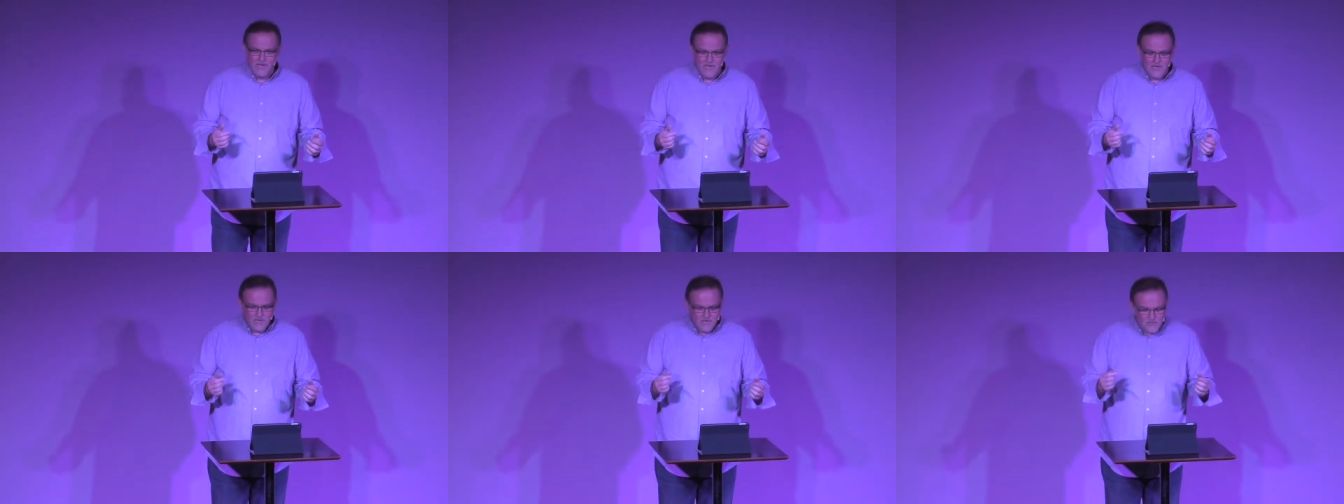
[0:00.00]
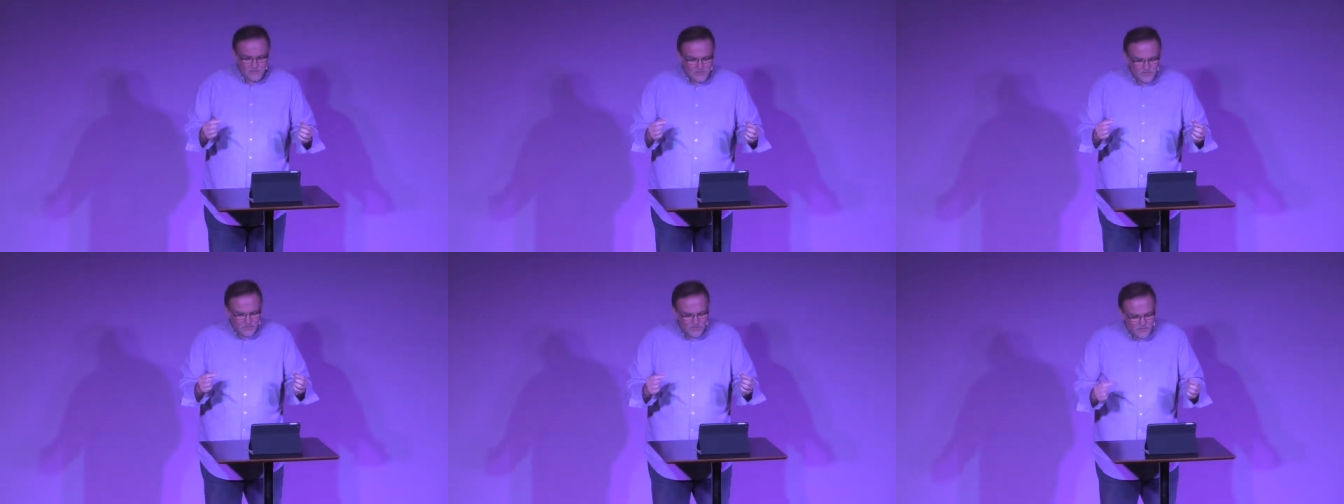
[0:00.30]

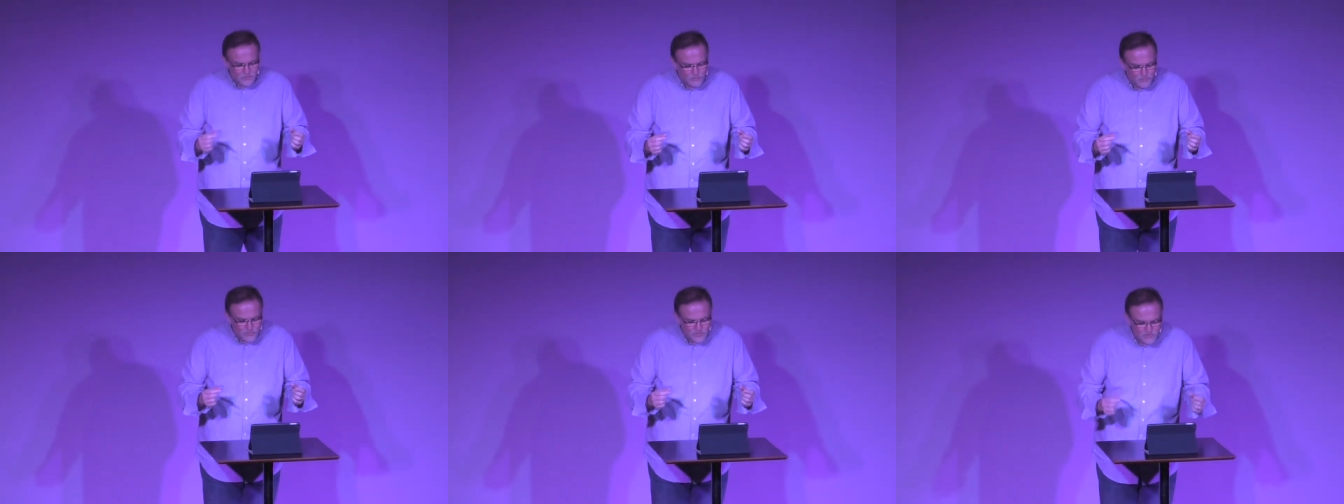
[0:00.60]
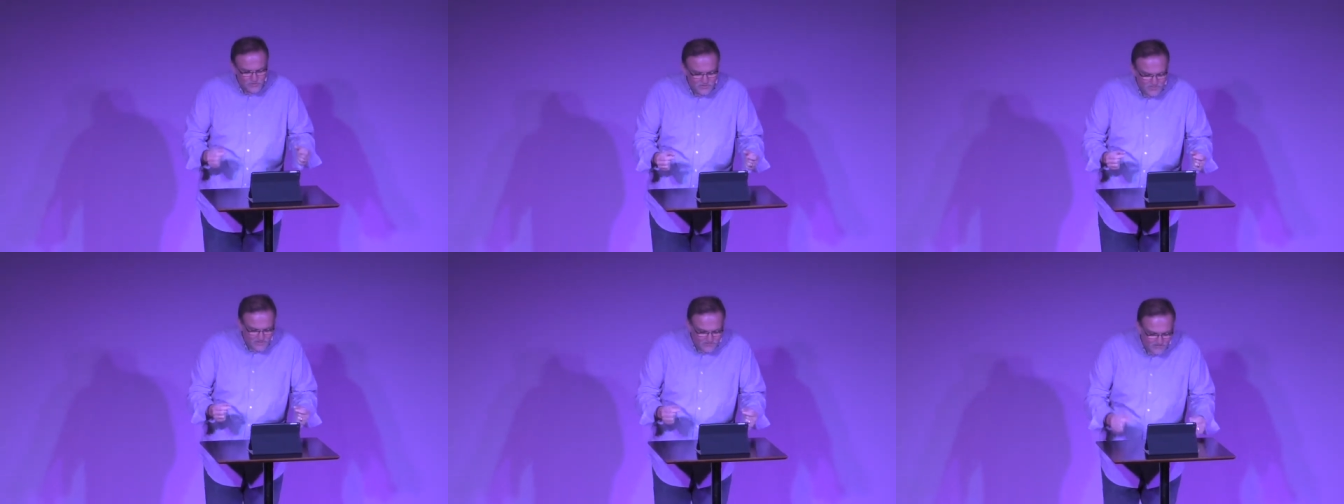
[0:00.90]
Here's, here's
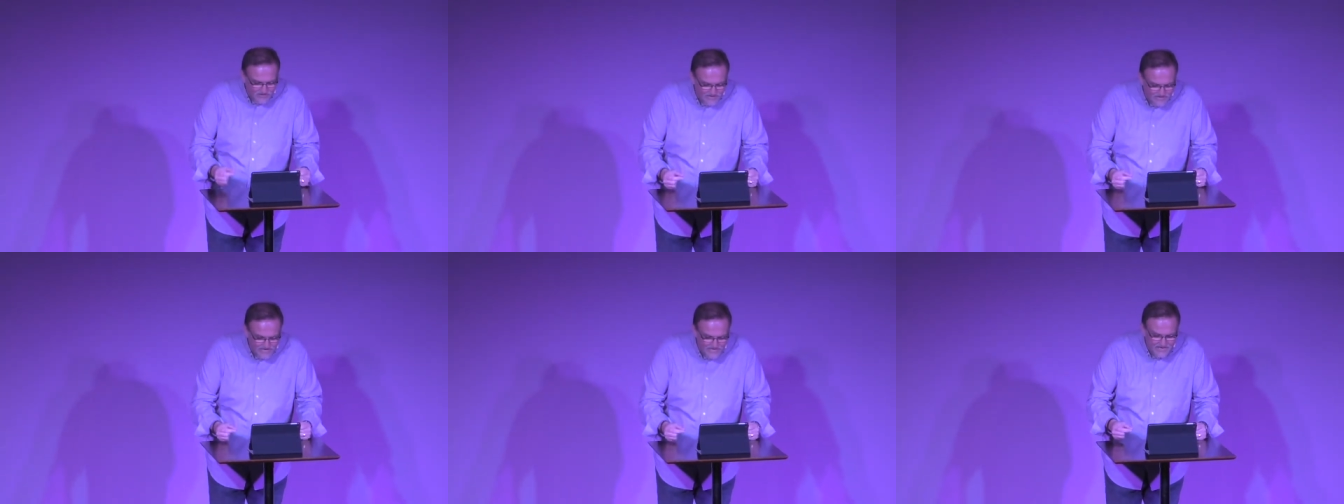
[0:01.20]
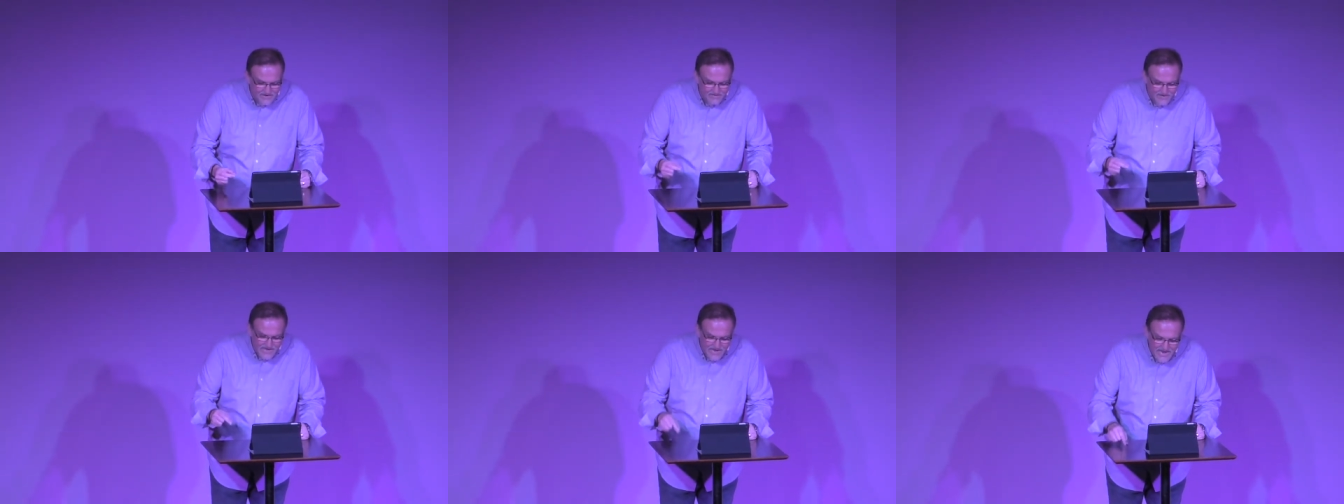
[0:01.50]
what you need to write
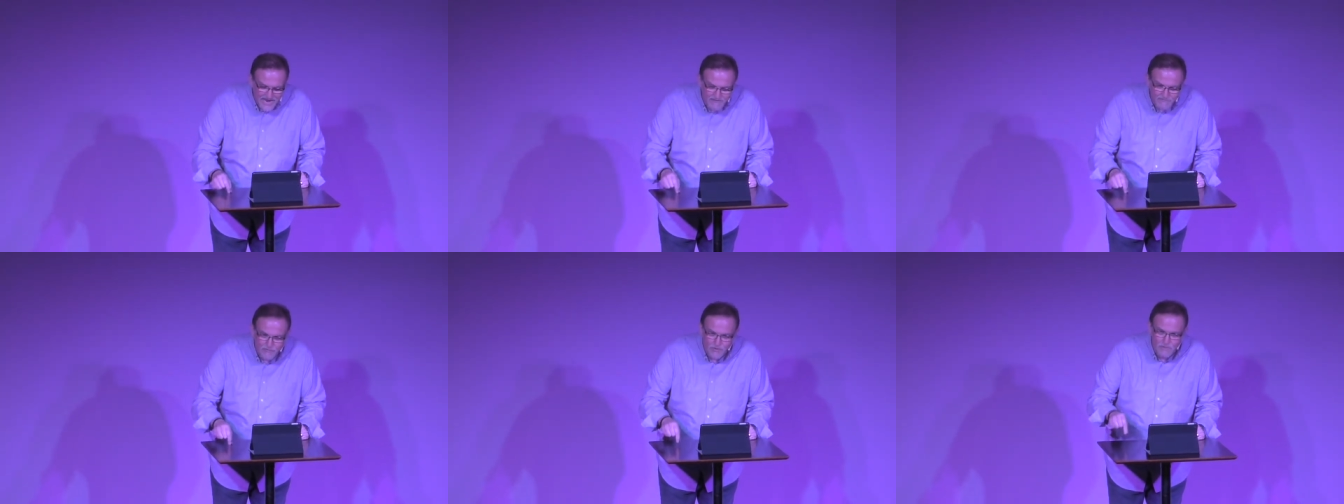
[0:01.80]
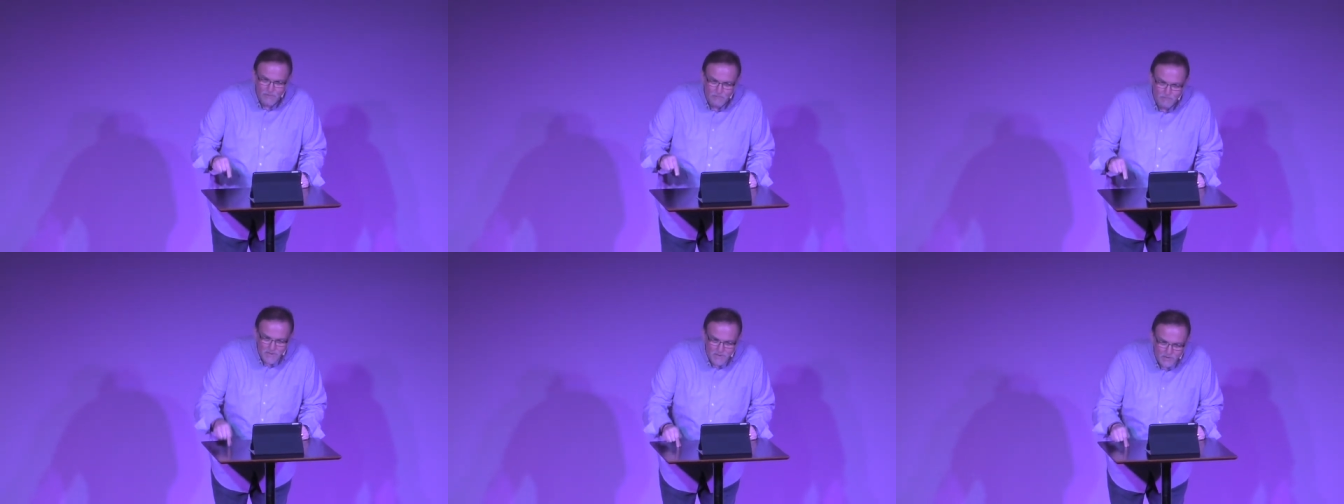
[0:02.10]
down
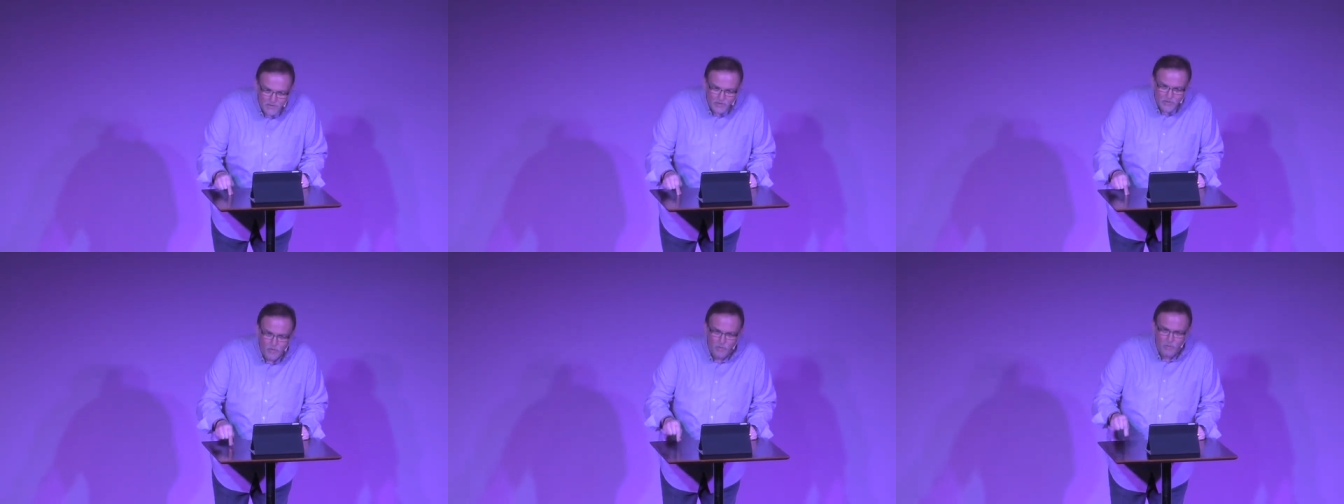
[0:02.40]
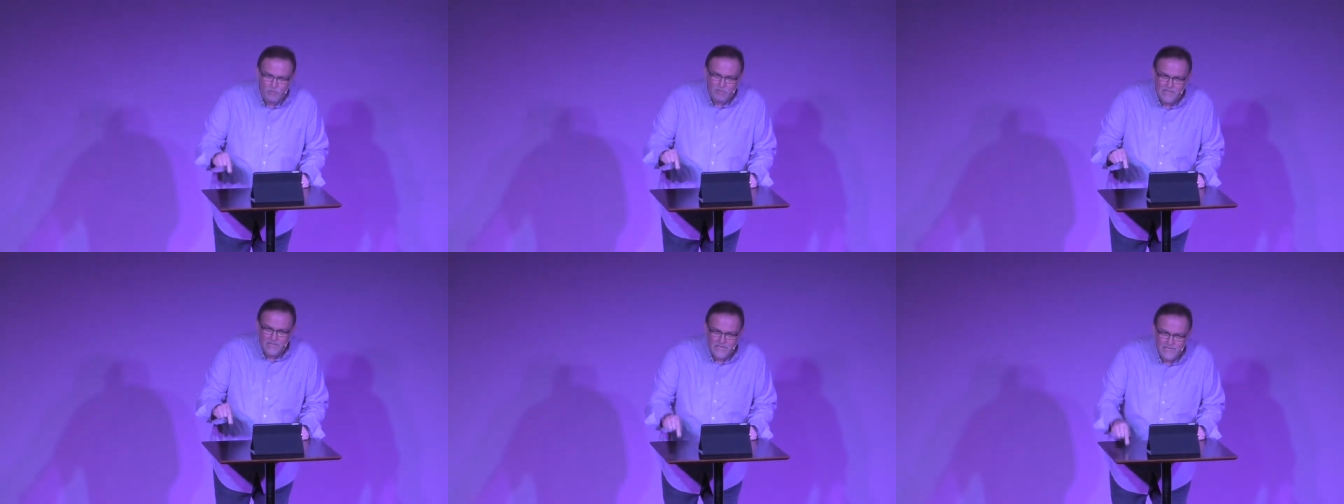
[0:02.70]
every
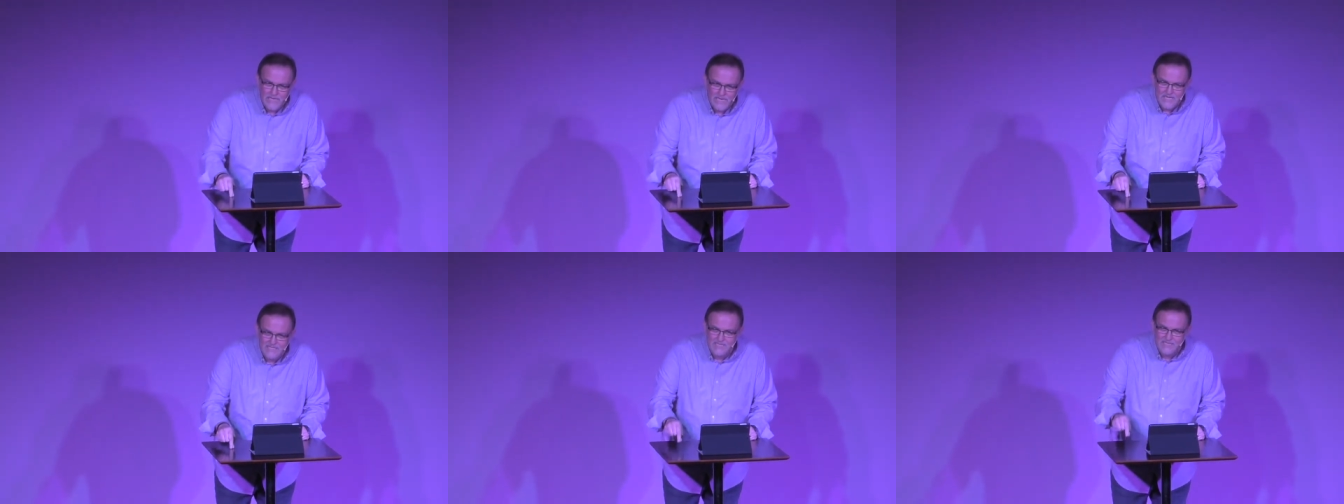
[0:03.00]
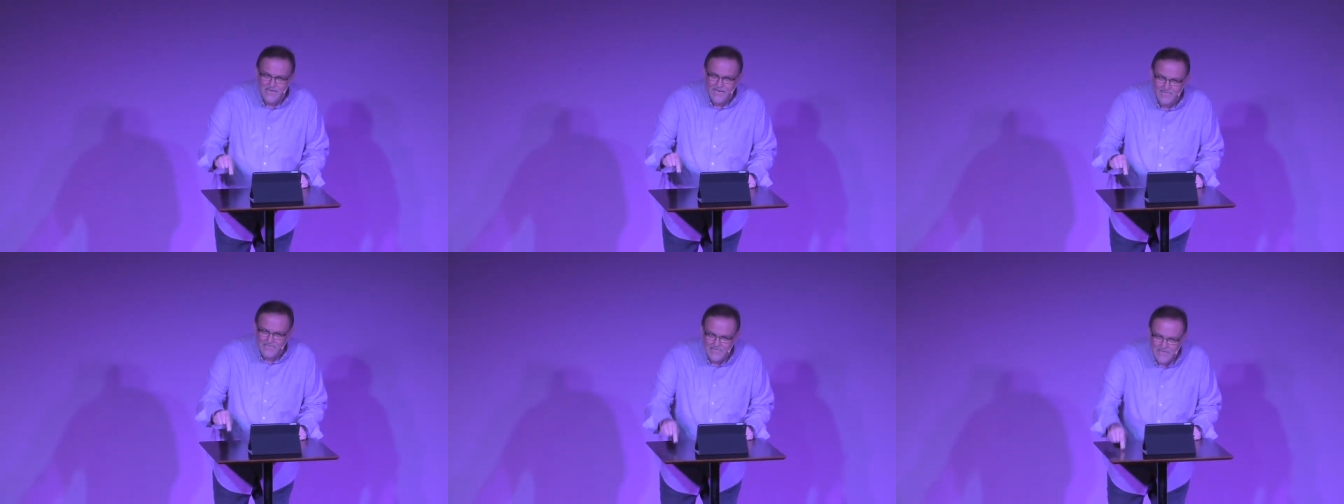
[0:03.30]
miracle
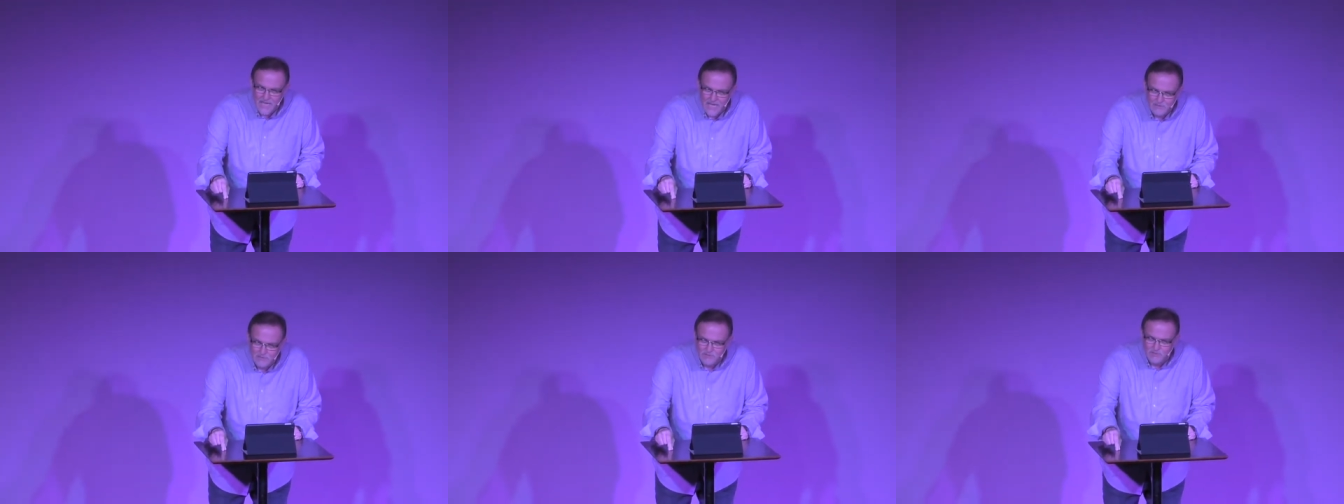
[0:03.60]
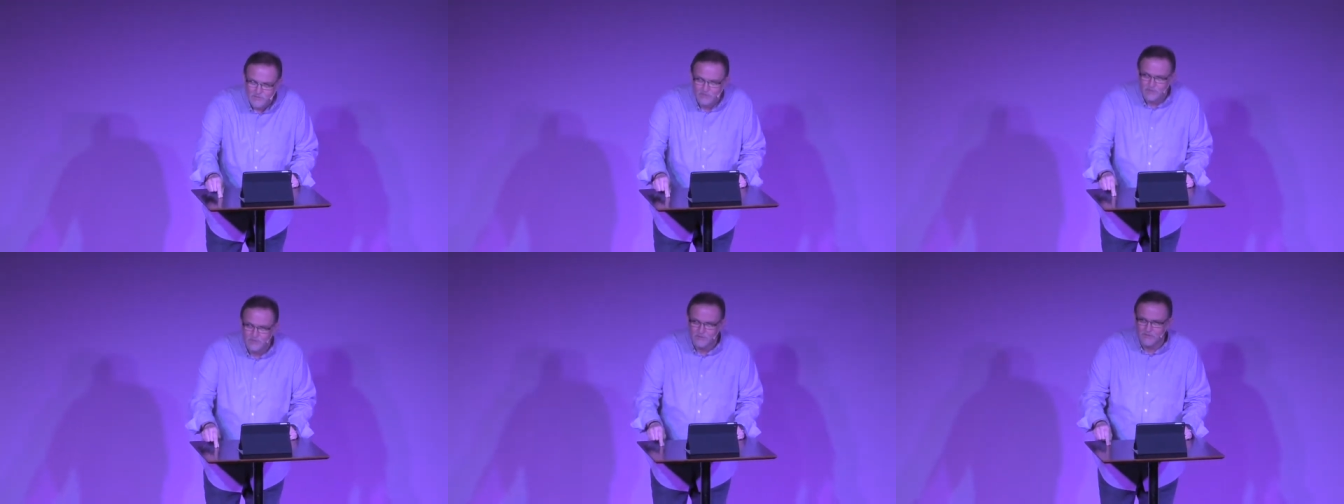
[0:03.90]
begins as an
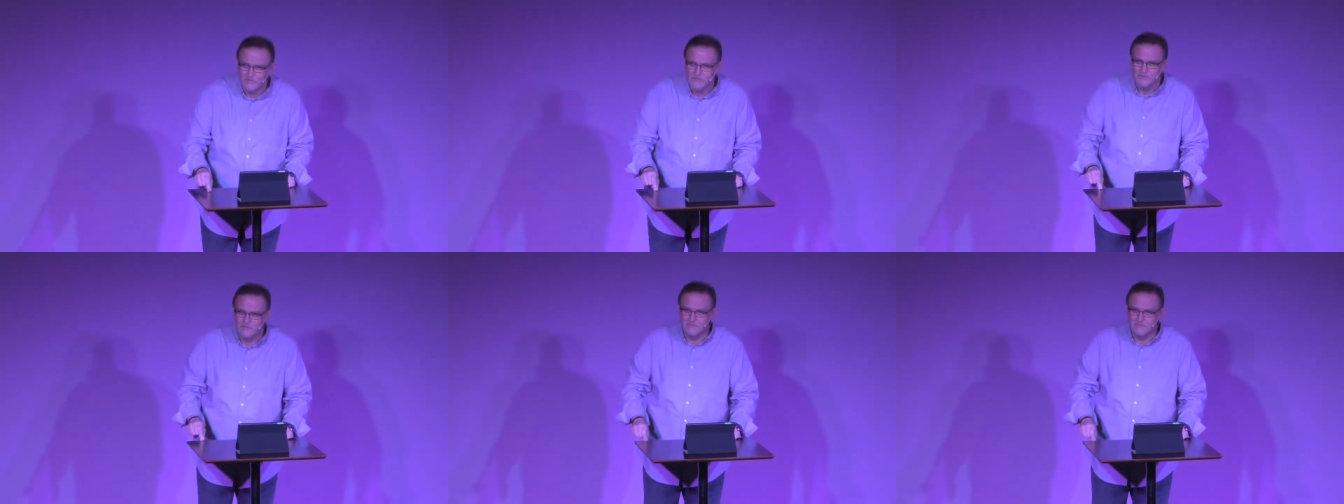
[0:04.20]
obstacle.